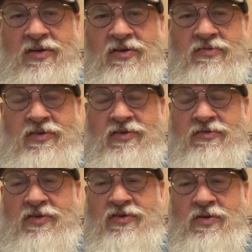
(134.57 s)
fishing
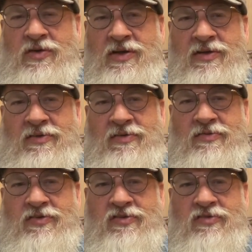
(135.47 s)
for tuna,
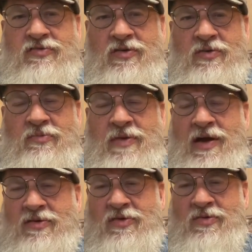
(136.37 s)
fishing for
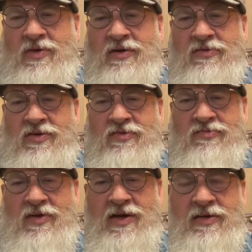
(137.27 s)
mackerel, whatever you can
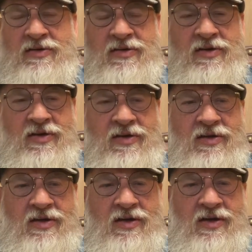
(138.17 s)
find
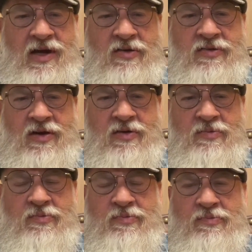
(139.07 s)
out there.
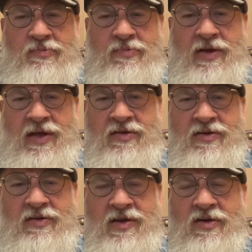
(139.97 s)
And
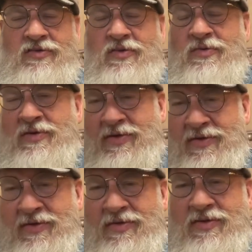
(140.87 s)
they also,
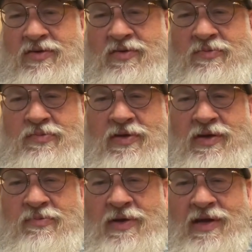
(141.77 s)
you can put
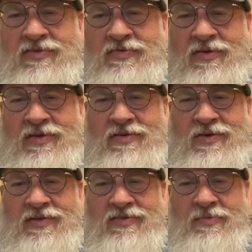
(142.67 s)
in bets for who
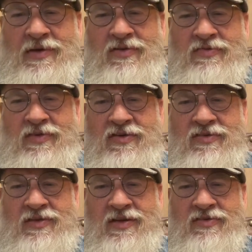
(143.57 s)
gets the biggest fish.
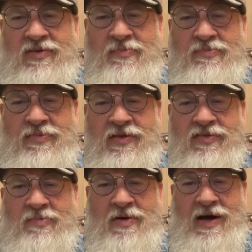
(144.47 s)
He gets
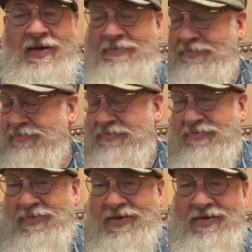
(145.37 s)
the pot.
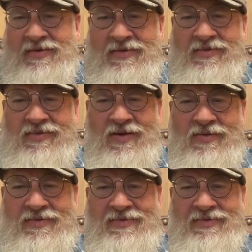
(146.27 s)
So,